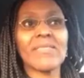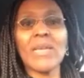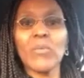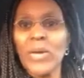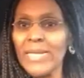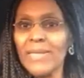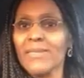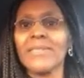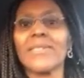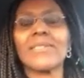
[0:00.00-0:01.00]
want it,
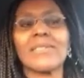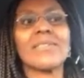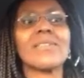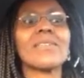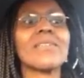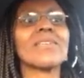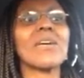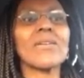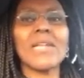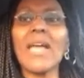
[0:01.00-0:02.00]
you
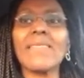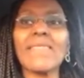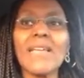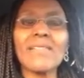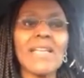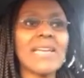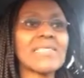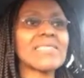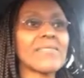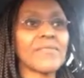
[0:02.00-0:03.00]
know? And I think
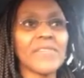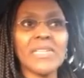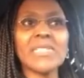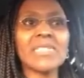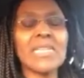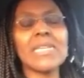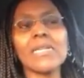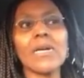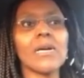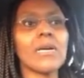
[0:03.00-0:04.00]
that's Fizz
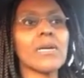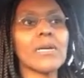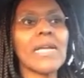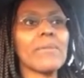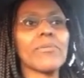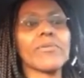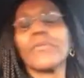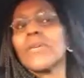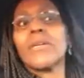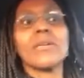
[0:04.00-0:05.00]
and April.
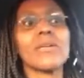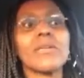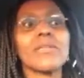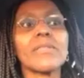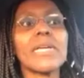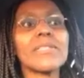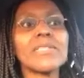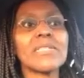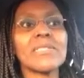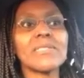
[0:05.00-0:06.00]
They
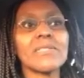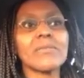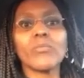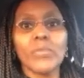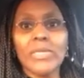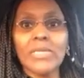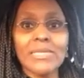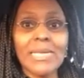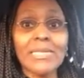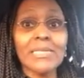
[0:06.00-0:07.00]
just want
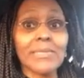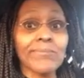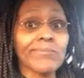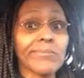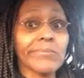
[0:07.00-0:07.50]
attention.